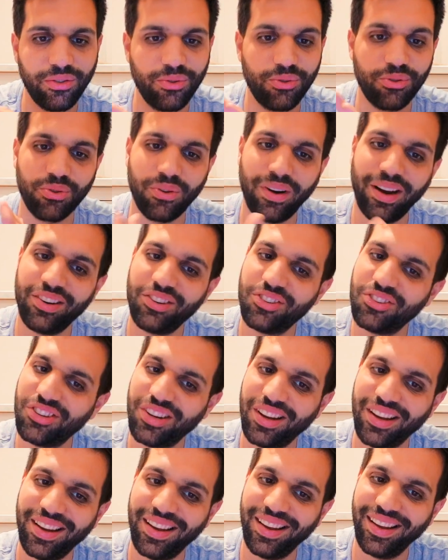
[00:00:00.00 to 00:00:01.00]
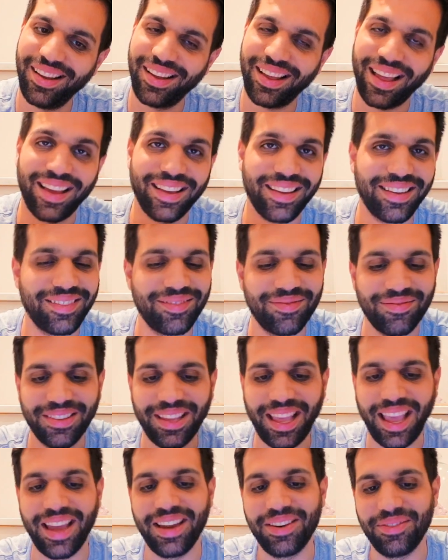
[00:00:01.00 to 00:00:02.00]
Shrestha. I
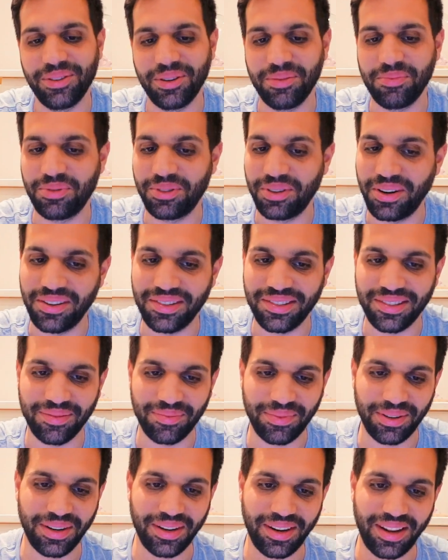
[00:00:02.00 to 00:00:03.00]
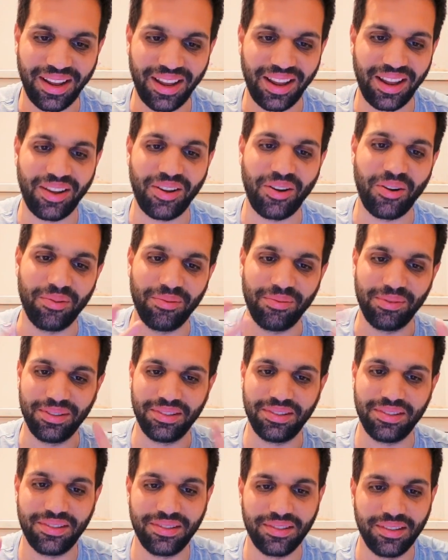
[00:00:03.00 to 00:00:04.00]
can't really pronounce it, but I hope
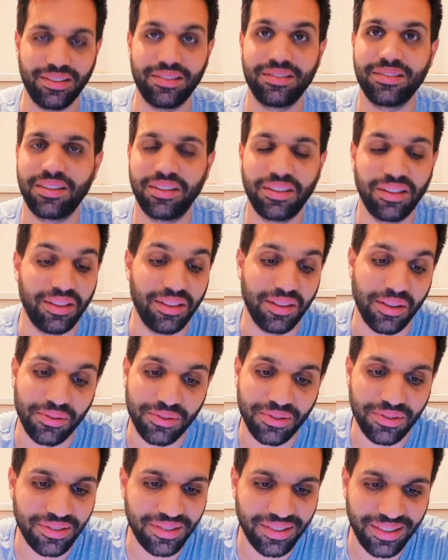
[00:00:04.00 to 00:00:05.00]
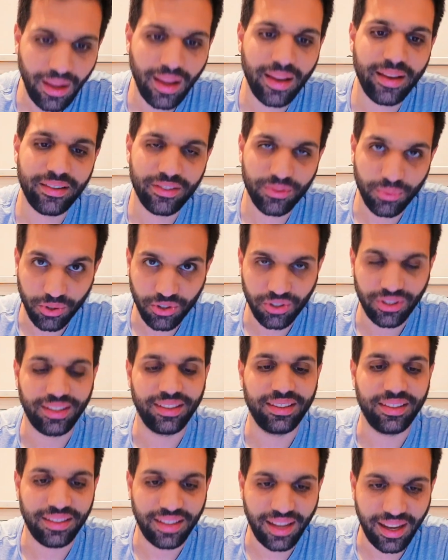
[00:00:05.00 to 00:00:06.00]
it's it's close. He's
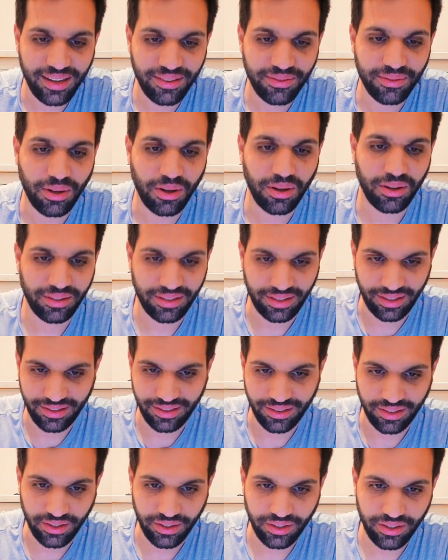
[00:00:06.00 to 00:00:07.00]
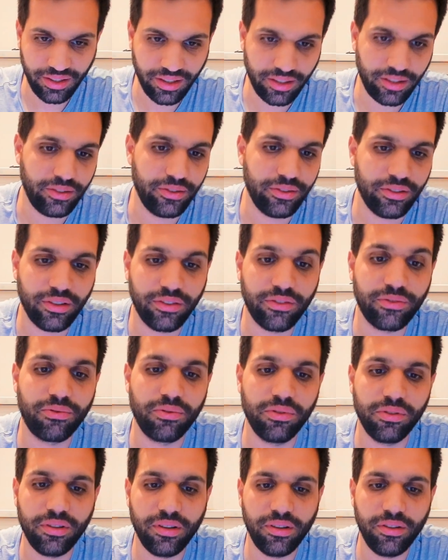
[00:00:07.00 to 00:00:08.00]
watching the daily vlog, that's good. He uses
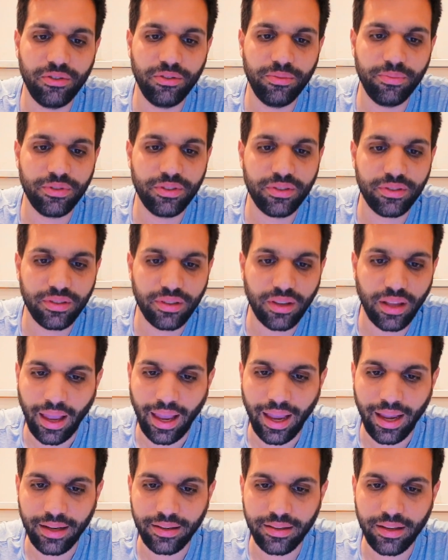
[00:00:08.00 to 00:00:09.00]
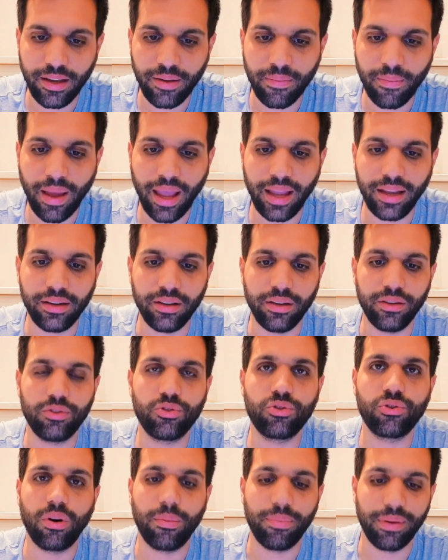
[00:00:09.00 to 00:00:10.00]
Fruity Loops and he made a
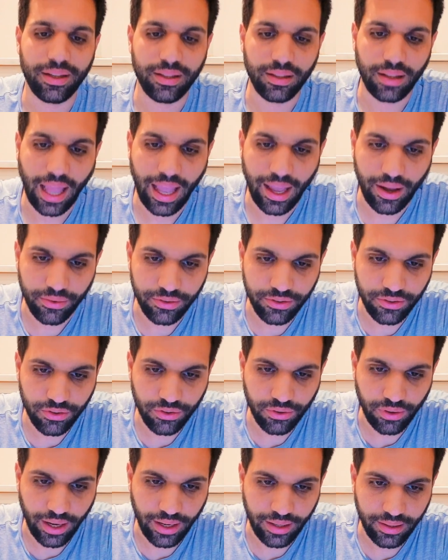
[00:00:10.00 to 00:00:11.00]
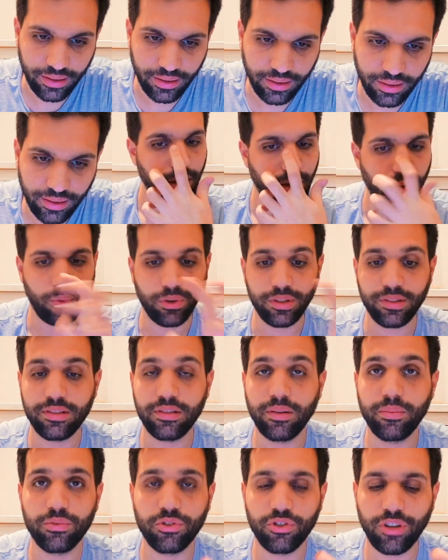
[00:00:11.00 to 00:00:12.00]
tropical house track. He wants
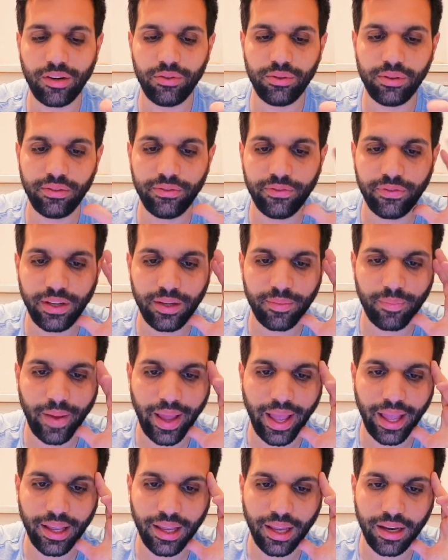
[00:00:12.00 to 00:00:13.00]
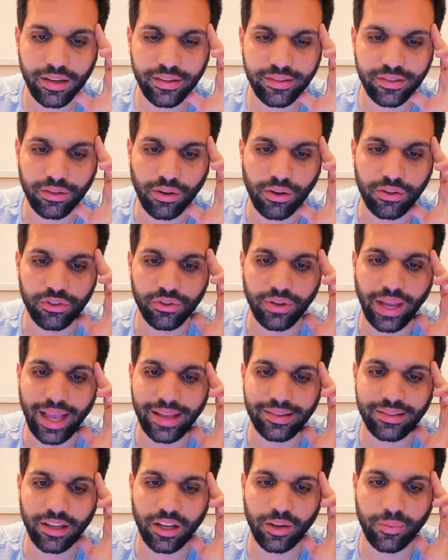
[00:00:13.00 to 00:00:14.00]
some general feedback and he's also
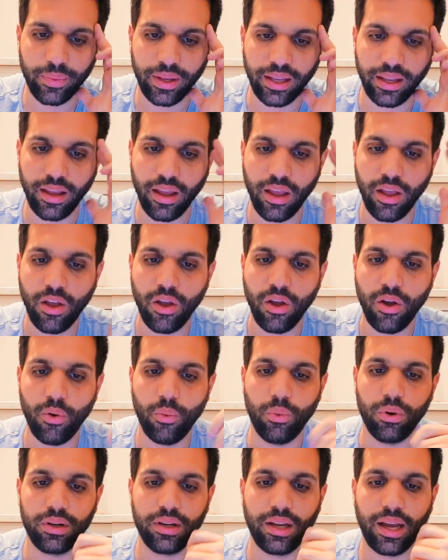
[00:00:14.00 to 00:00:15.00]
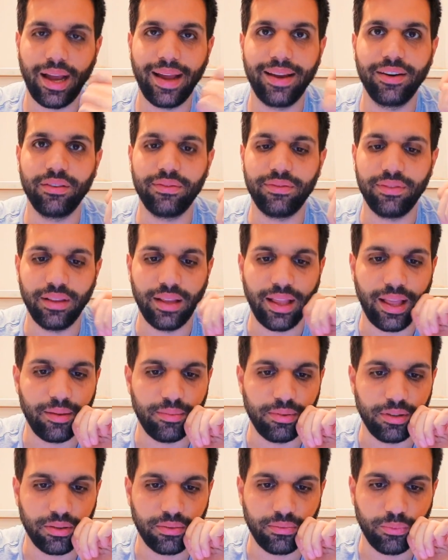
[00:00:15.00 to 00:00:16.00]
asking me what kind of
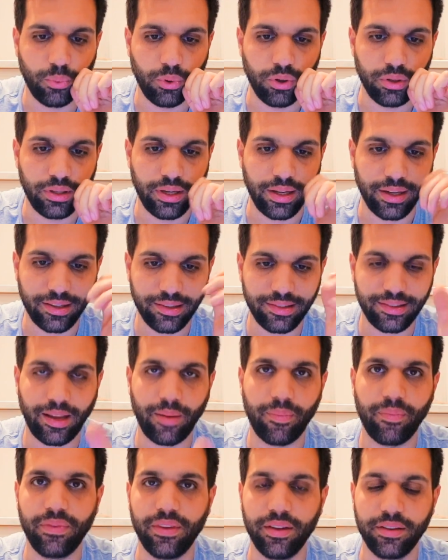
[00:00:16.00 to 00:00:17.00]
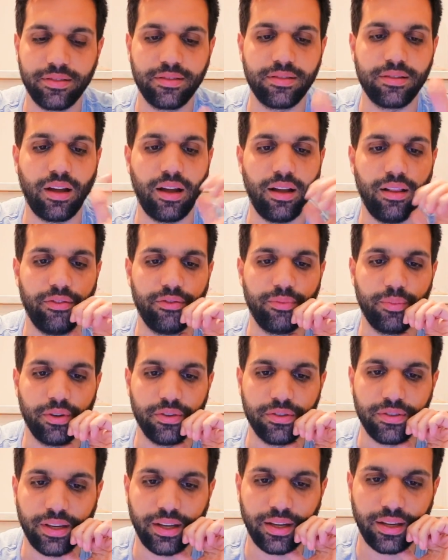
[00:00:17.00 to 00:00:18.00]
label would accept this style of
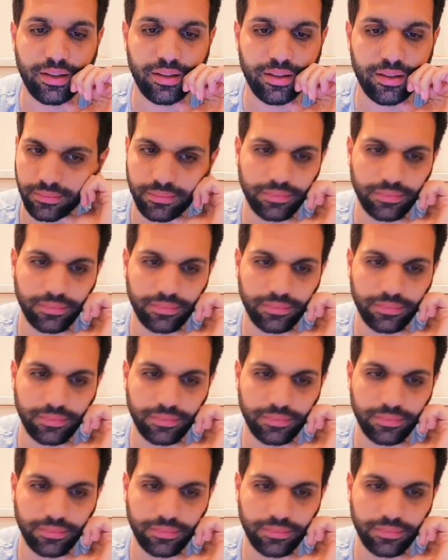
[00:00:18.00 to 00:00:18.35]
music.